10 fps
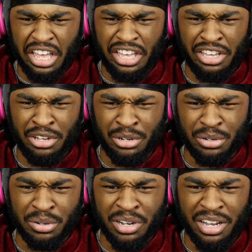Ew.
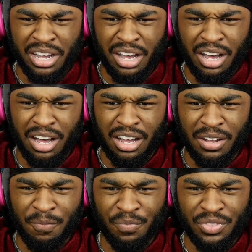
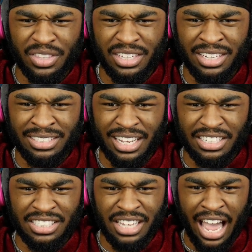He's like
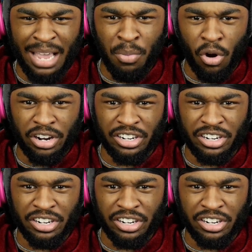a cyborg